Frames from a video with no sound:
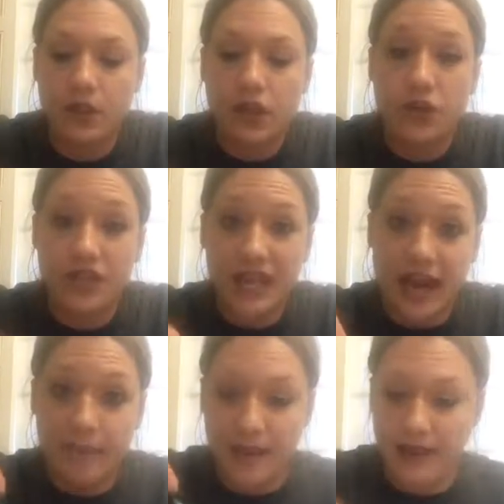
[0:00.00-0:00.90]
You just
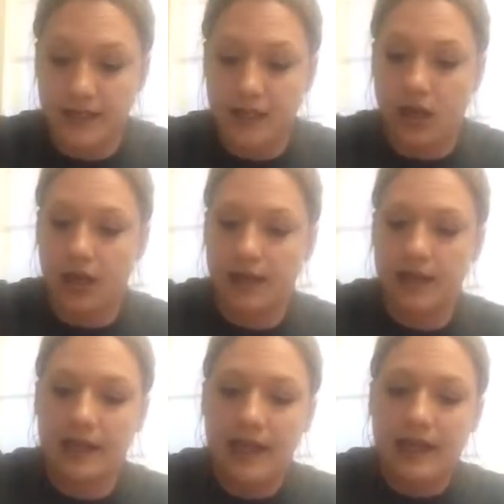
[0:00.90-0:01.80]
kind of paint it on.
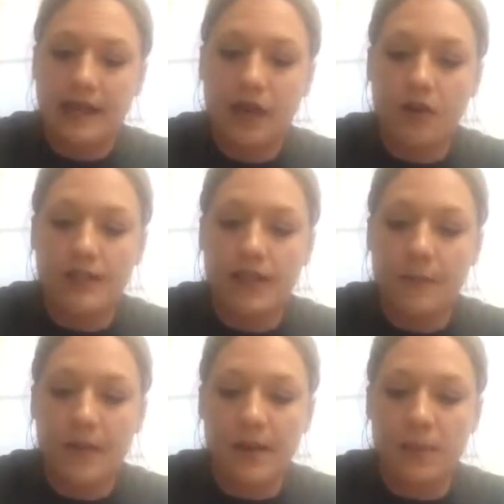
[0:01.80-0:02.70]
Now,
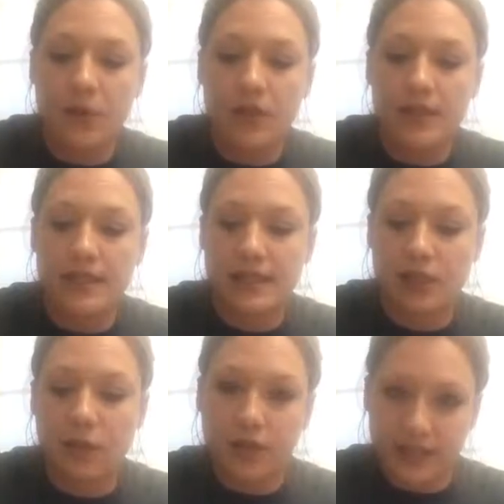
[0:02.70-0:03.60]
some people
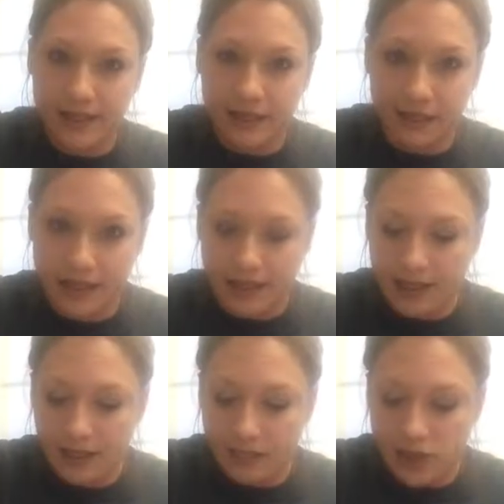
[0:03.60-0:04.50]
still were sealing
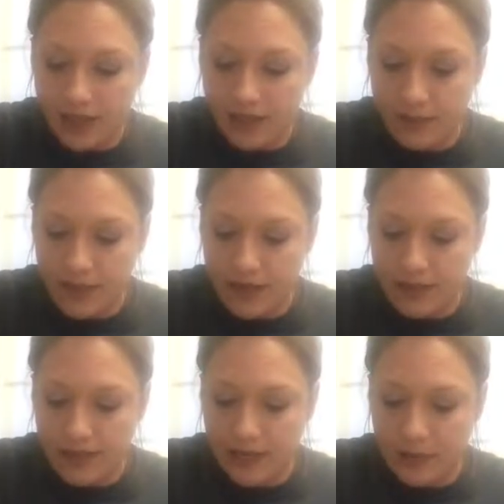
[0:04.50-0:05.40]
them just
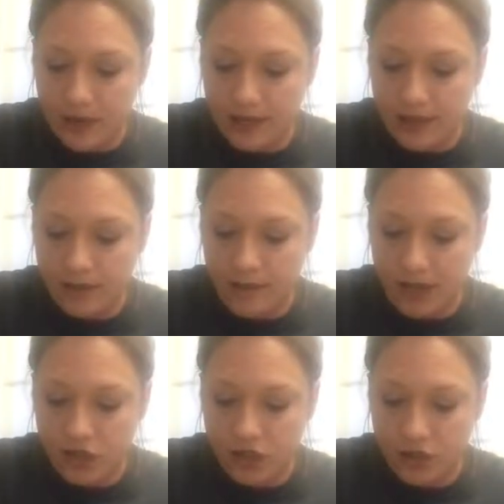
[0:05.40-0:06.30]
because they wanted to
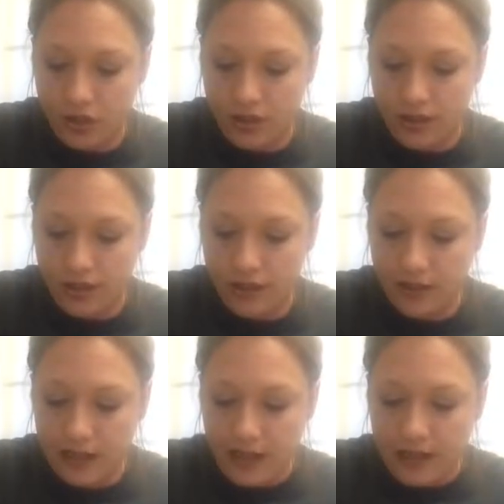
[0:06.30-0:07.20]
make sure that
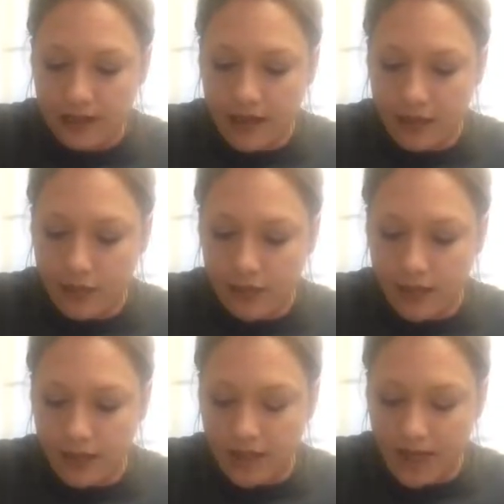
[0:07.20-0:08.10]
nothing was
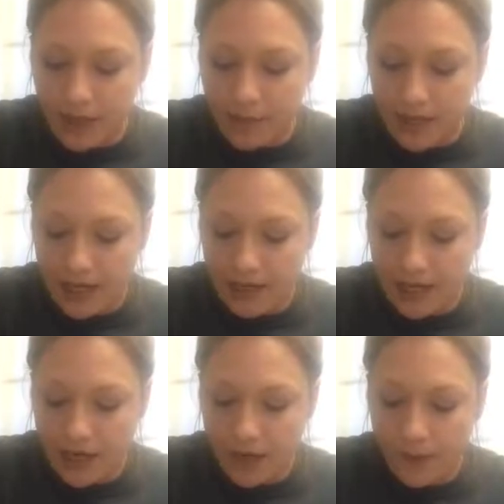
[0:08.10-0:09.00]
going to get up and in
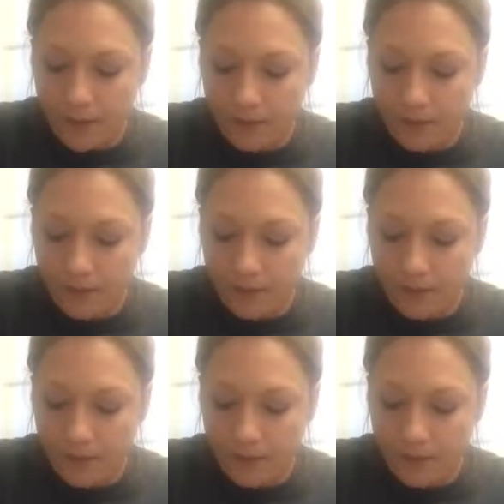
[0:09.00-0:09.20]
there.